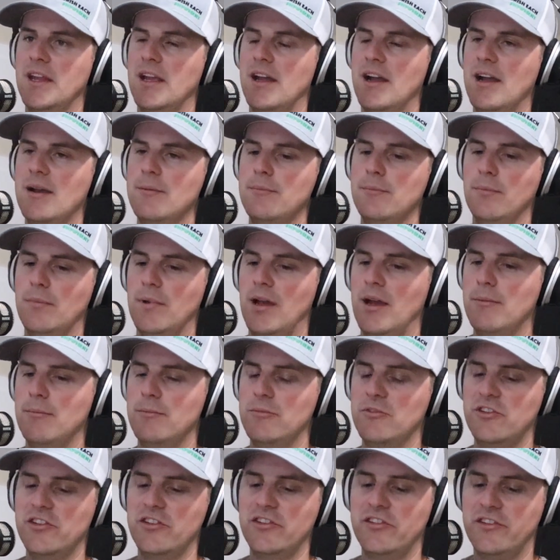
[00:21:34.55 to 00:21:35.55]

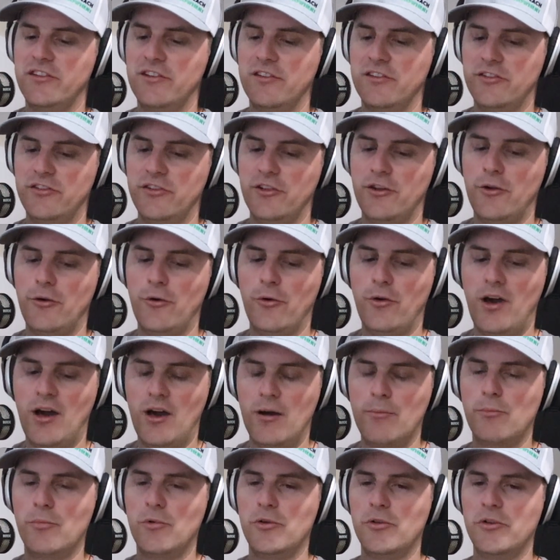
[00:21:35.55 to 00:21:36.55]
I'm just so
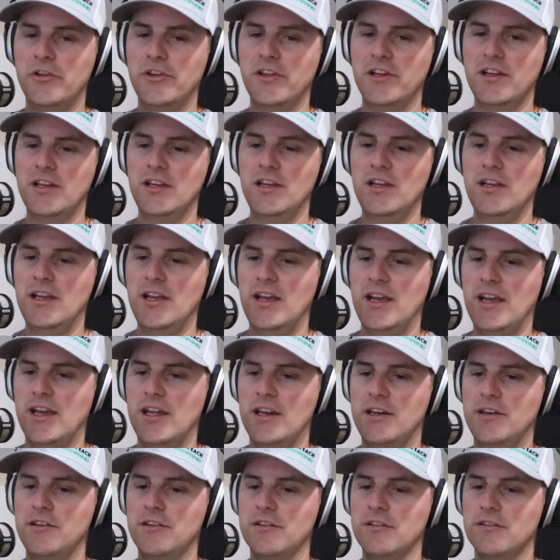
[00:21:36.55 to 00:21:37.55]
humbled
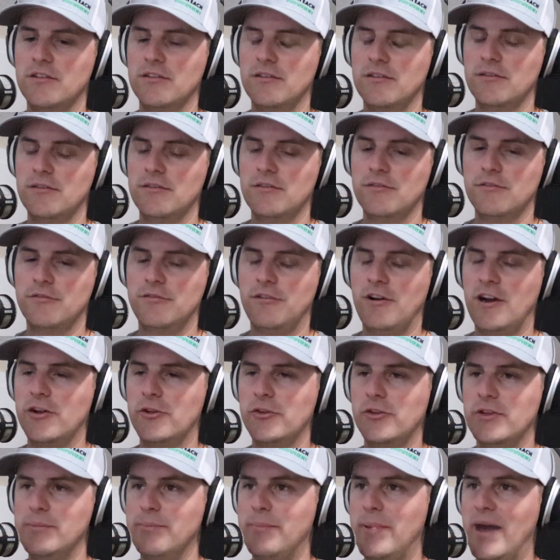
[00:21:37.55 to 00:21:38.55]
and
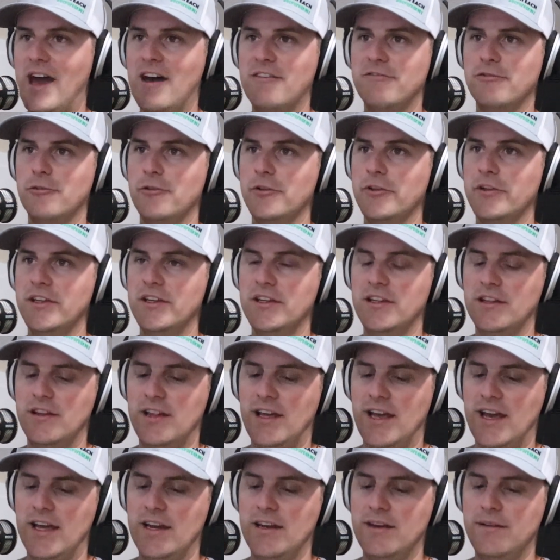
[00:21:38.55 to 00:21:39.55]
frankly baffled
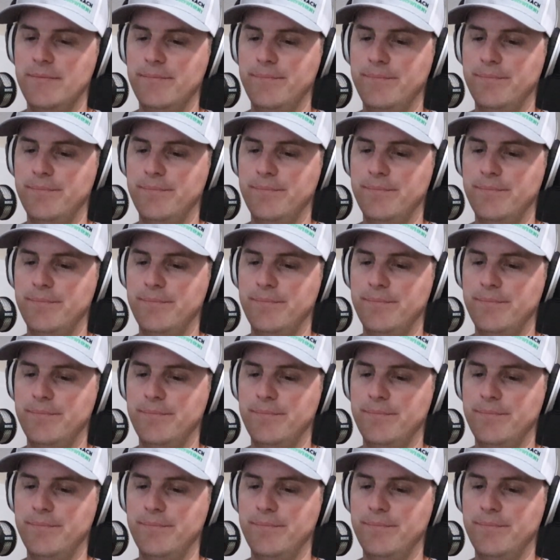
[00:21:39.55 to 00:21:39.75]
that